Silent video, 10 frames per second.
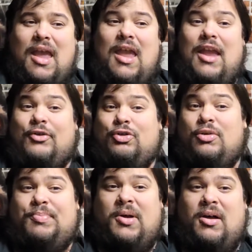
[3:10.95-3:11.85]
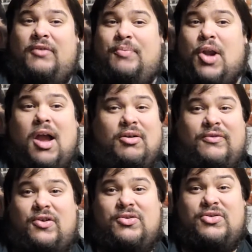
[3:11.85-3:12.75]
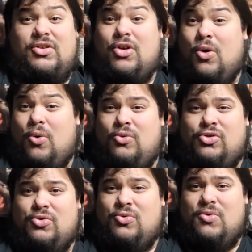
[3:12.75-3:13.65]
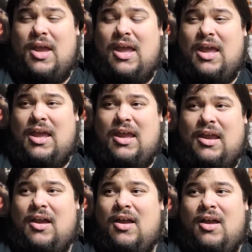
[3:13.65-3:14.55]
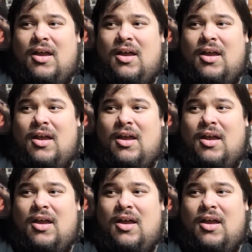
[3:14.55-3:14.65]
A group of pornographers go to a